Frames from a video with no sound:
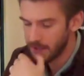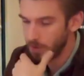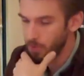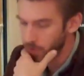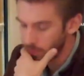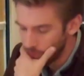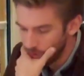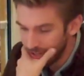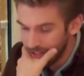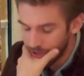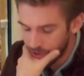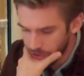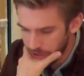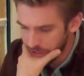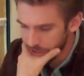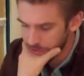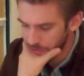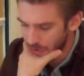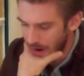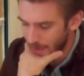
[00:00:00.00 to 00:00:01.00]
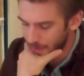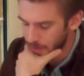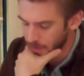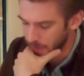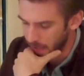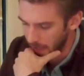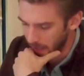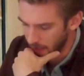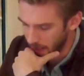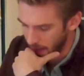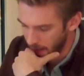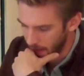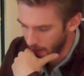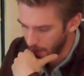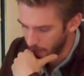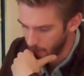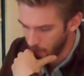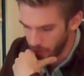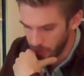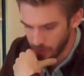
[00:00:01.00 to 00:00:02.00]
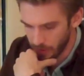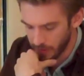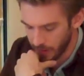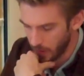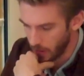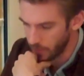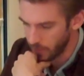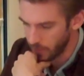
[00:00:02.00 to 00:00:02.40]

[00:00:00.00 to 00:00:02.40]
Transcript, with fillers: sight. We've yeah. literally just wrapped on that. Um, we shot that